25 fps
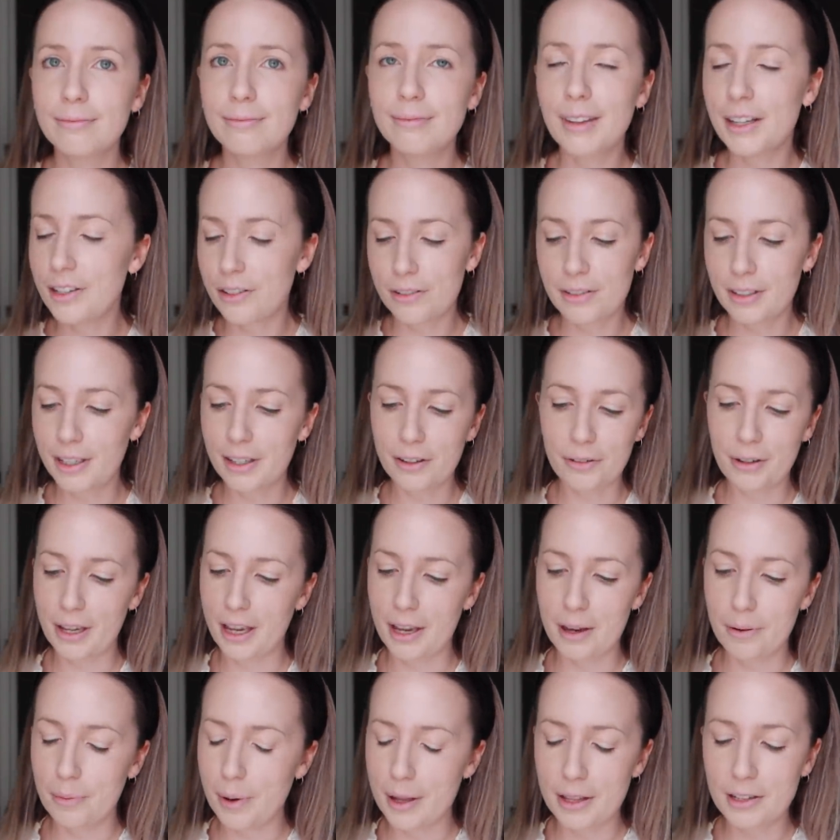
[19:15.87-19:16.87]
I don't think I'll
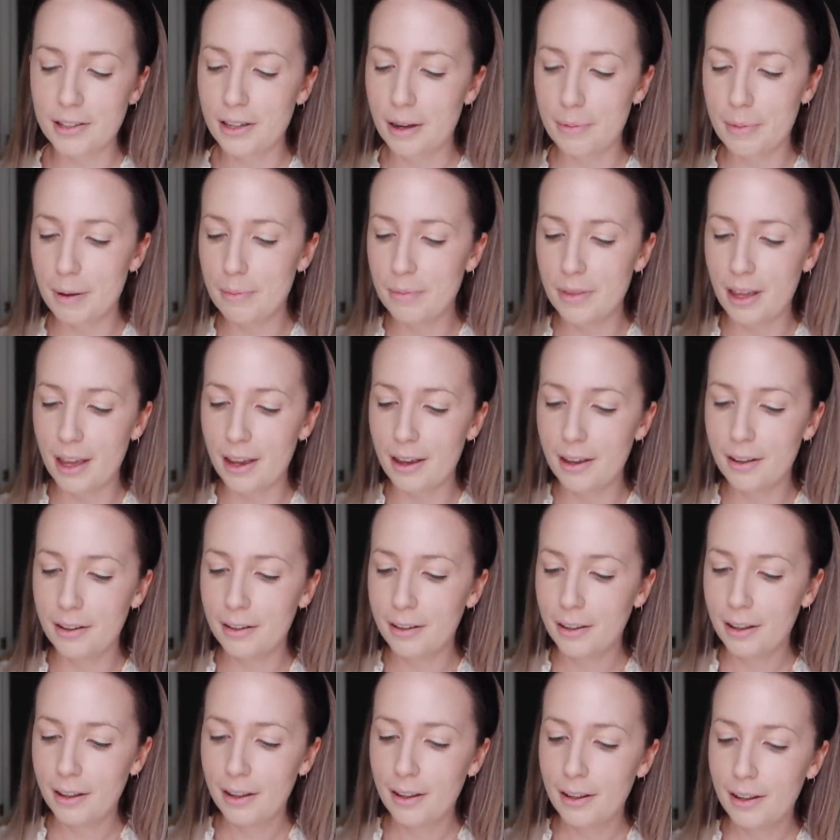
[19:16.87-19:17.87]
care by the time I'm there.
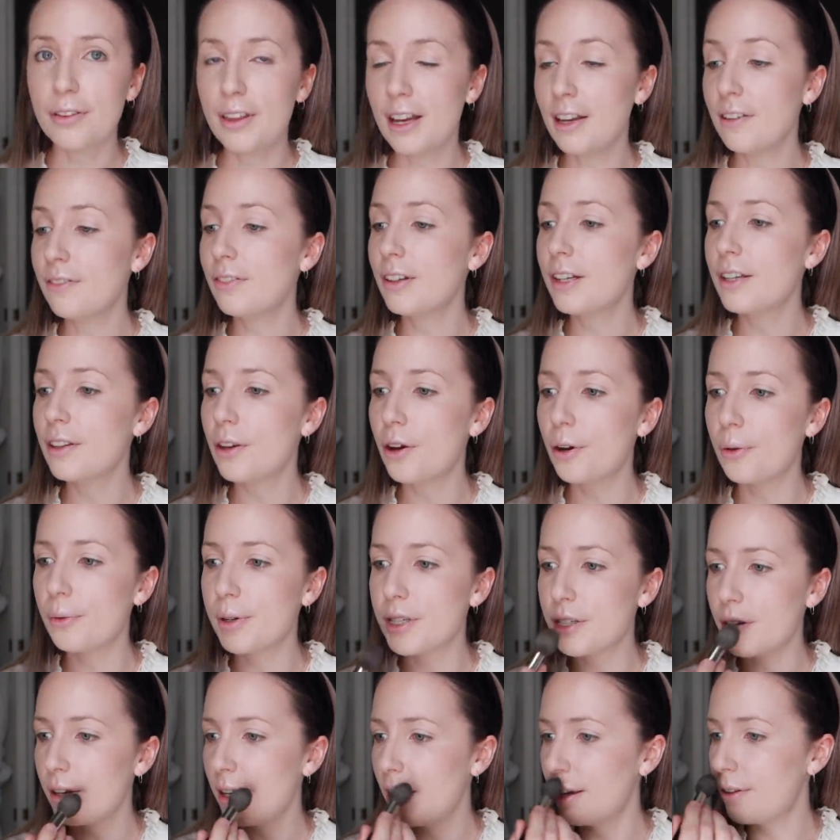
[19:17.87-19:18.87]
But thankfully though, we
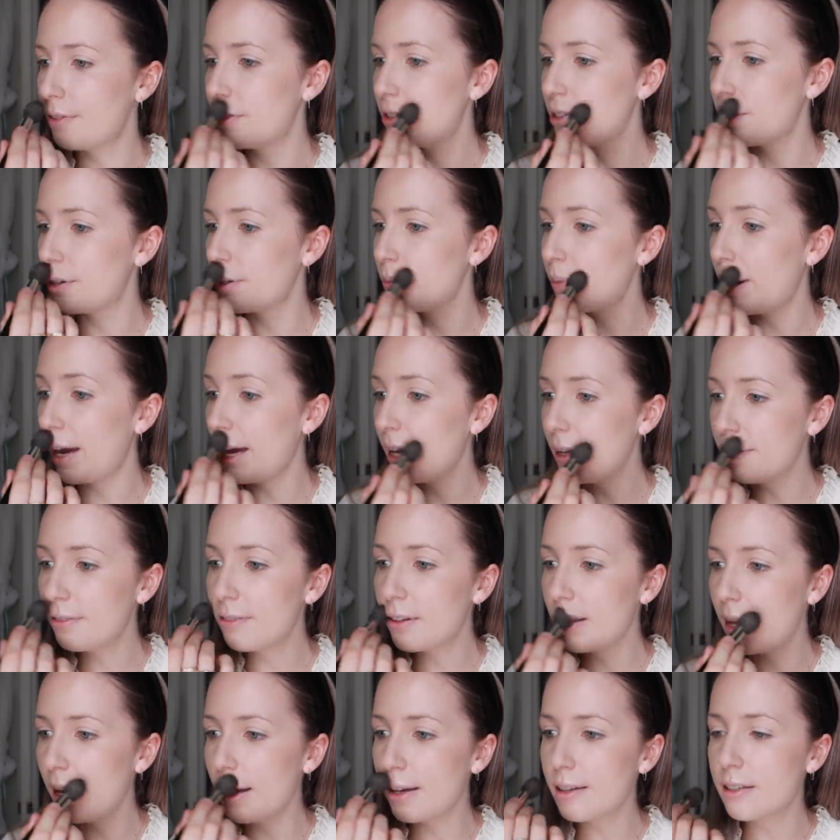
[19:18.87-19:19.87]
don't have to pay for
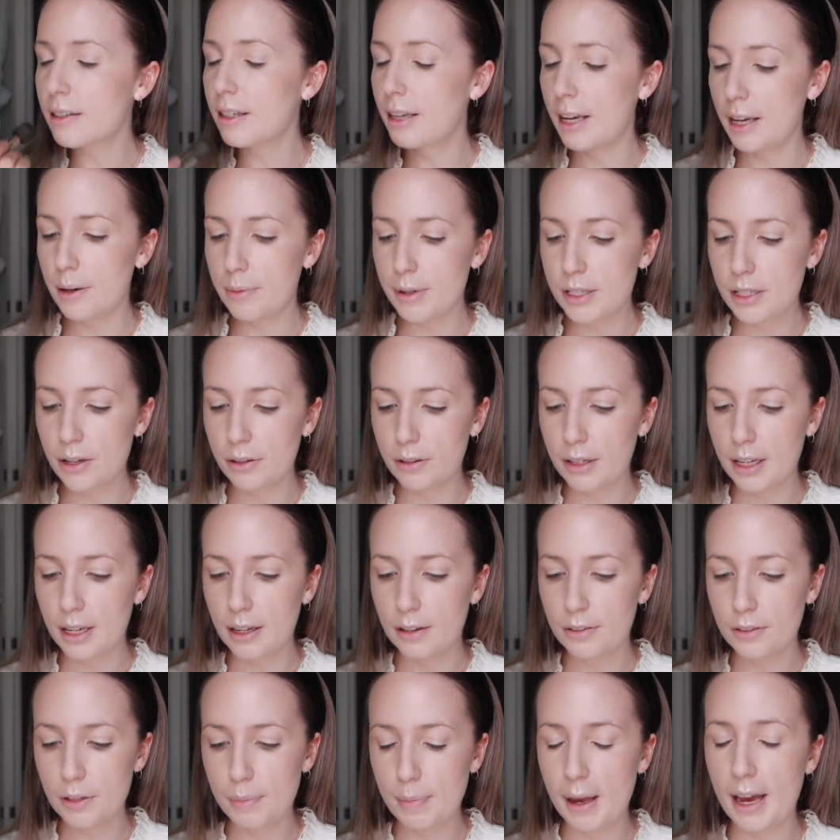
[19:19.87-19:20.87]
that. Kiwis only
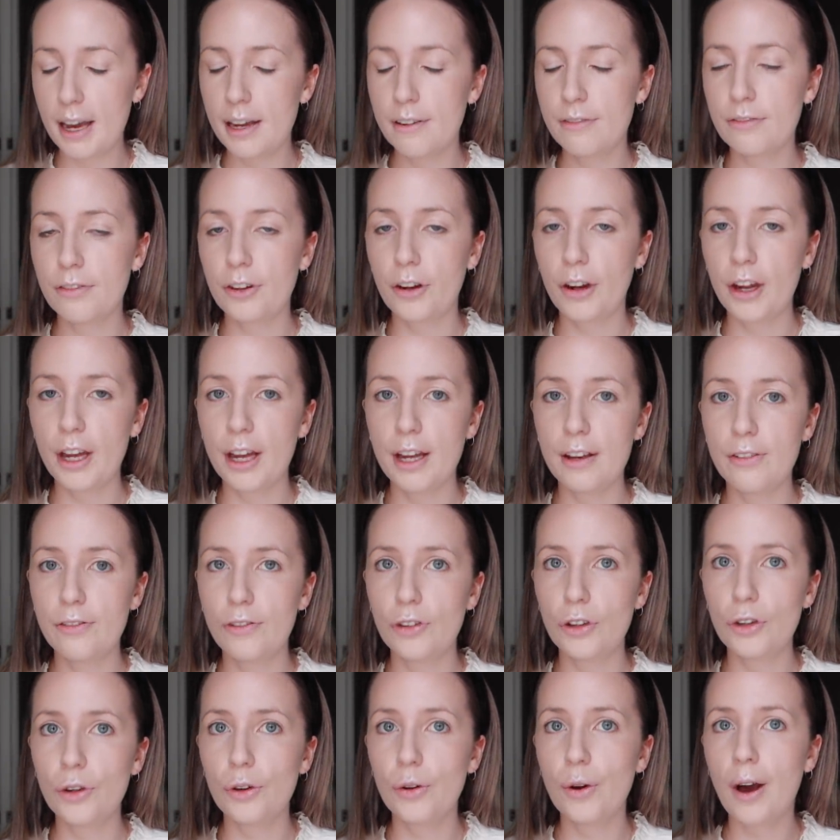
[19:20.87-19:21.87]
have to pay for it if
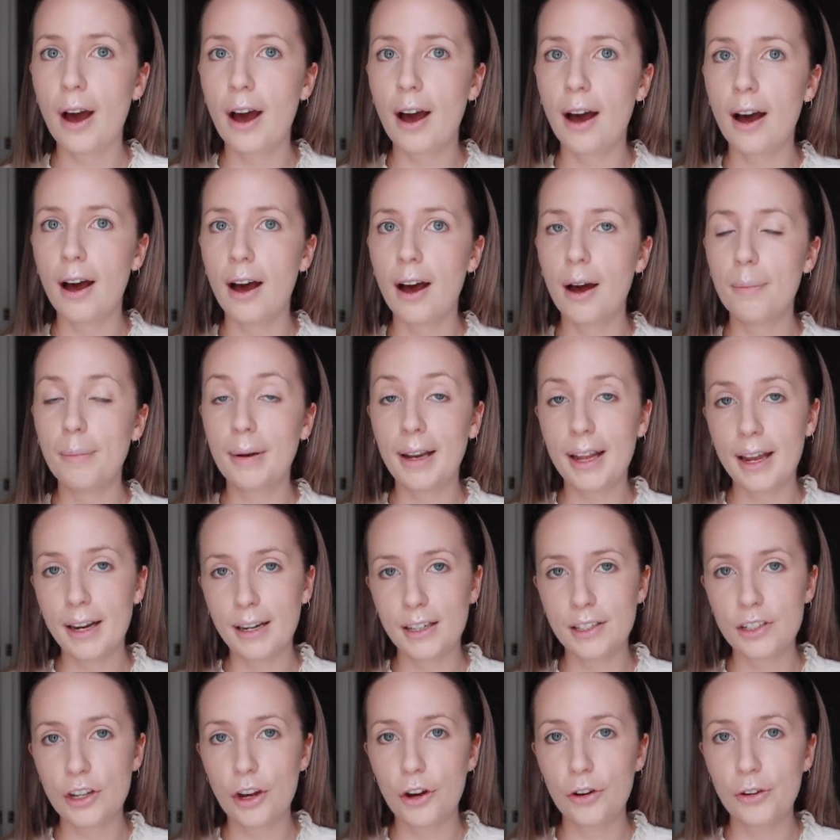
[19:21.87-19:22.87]
you are
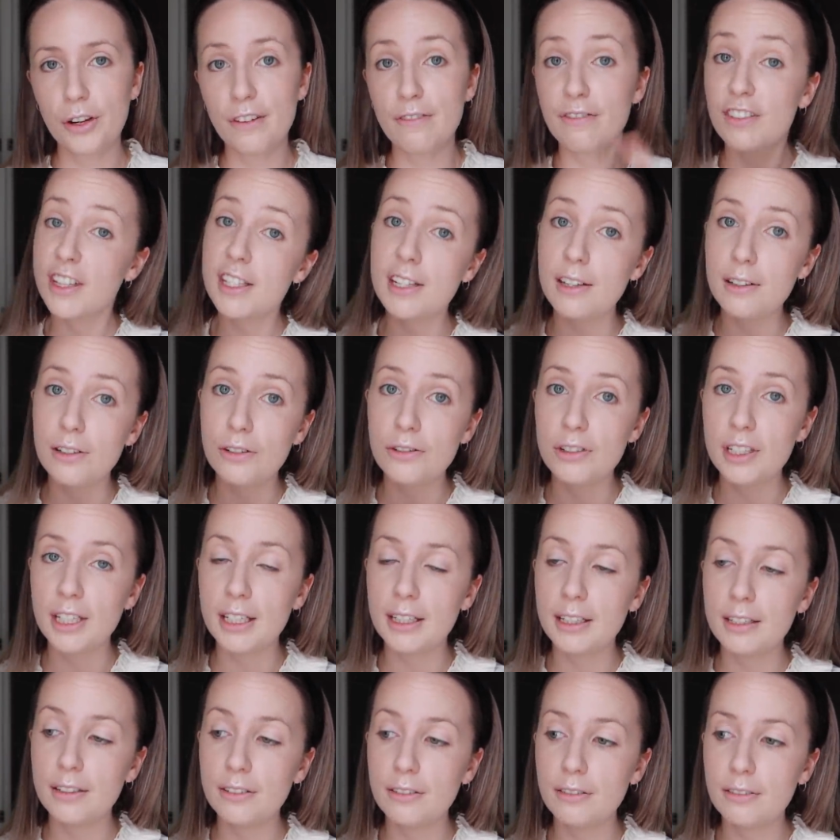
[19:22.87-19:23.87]
planning to only visit New
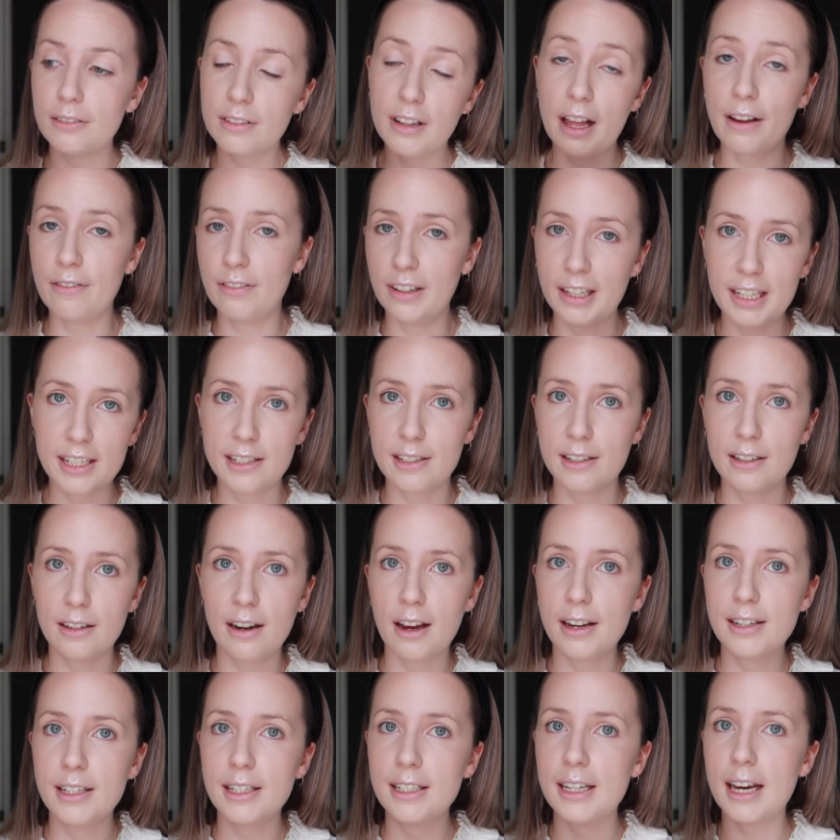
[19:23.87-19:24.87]
Zealand, like for less than
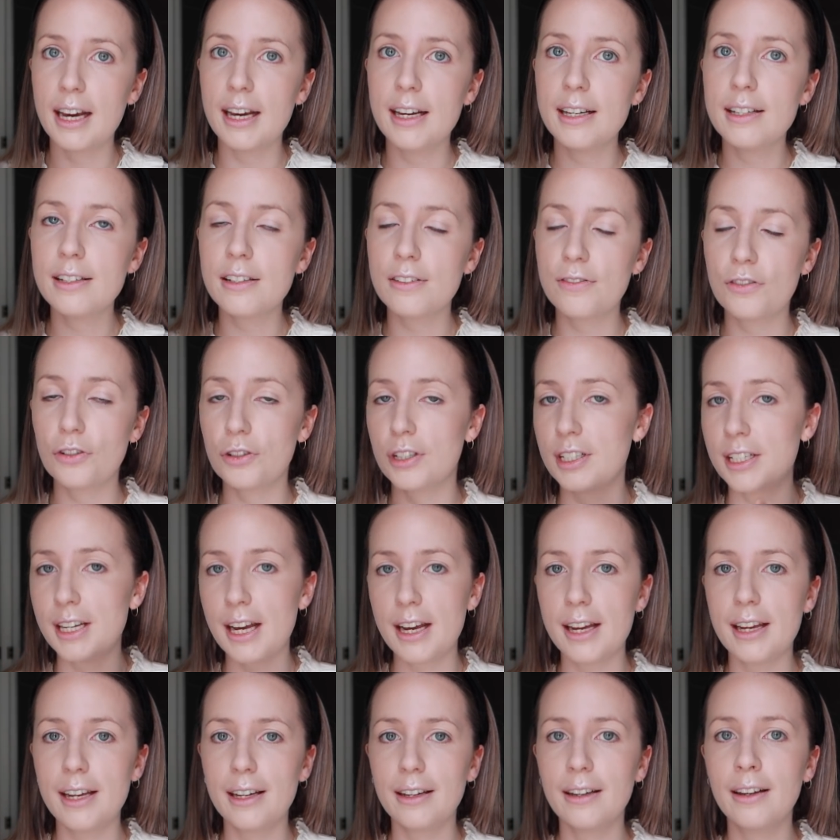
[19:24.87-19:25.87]
ninety days. If you're
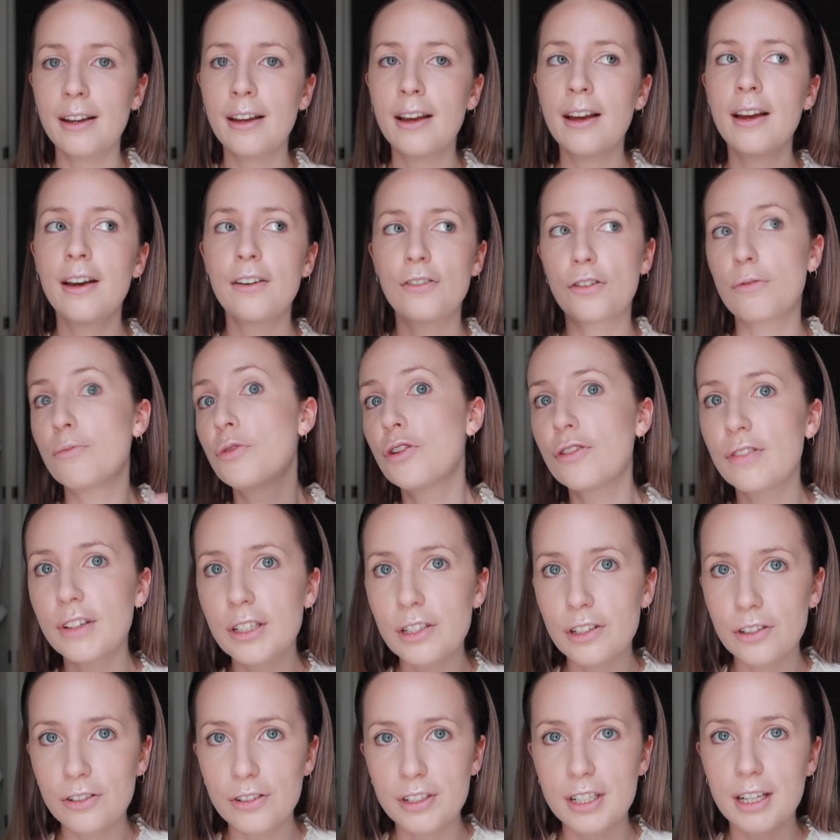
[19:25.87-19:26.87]
staying, if you're moving
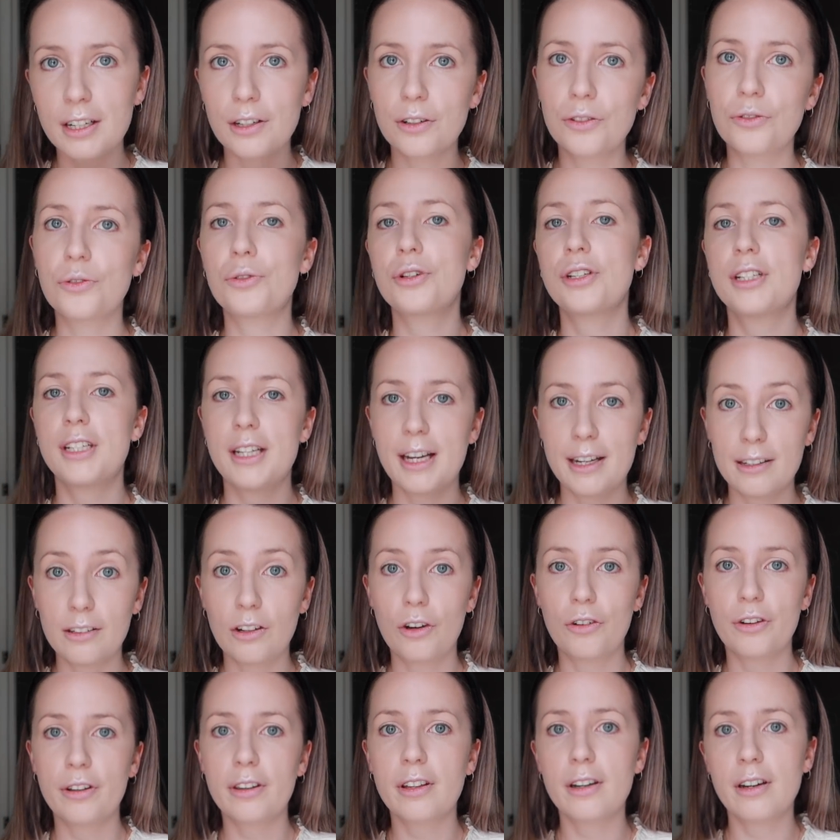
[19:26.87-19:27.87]
to New Zealand, we're staying
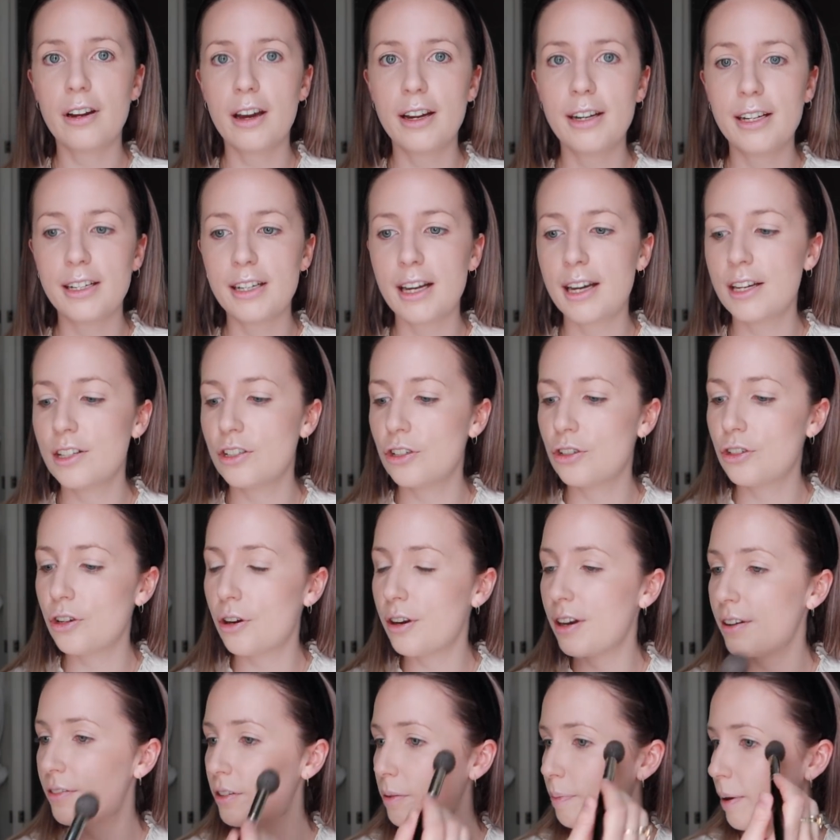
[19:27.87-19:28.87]
longer than ninety days, you don't
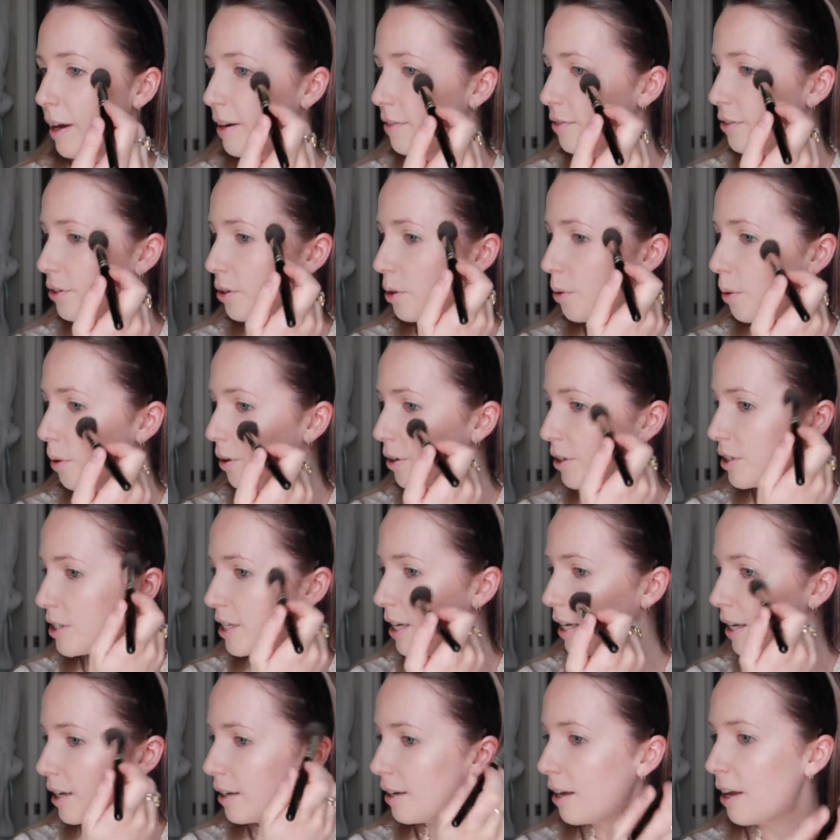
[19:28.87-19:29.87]
have to pay for your
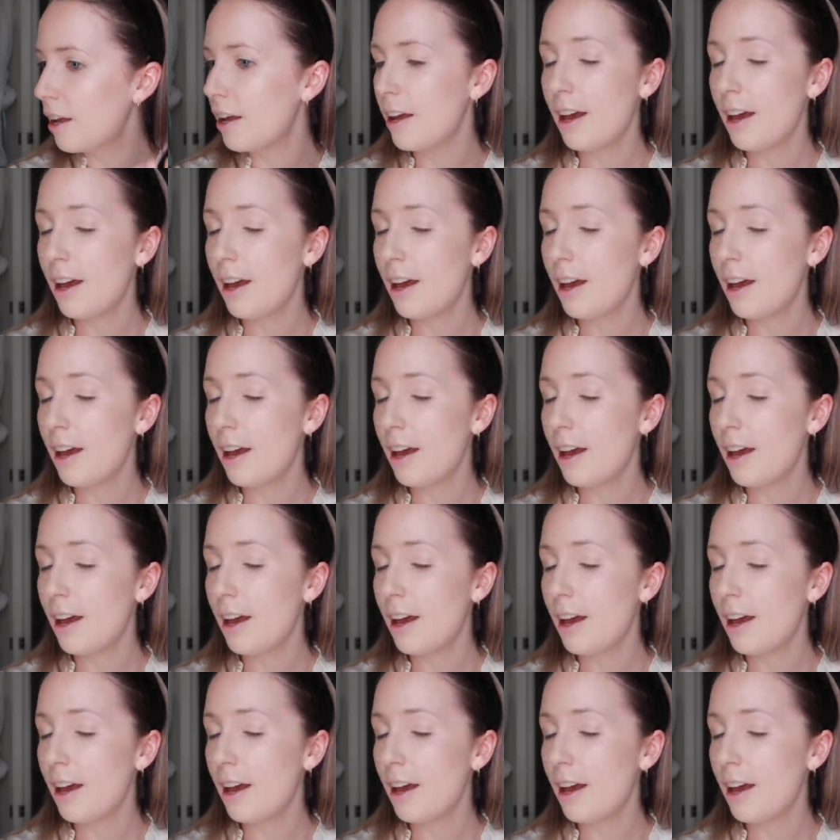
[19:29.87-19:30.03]
quarantine.